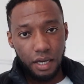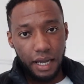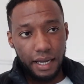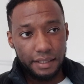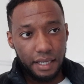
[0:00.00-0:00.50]

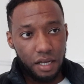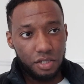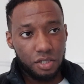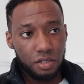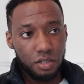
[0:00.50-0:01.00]
and
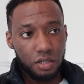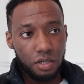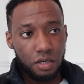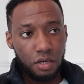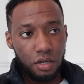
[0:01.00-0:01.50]
that's
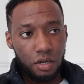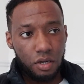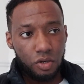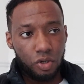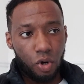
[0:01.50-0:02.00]

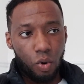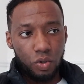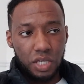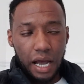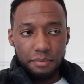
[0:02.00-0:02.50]
you know
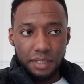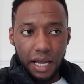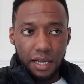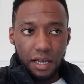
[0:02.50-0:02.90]
something that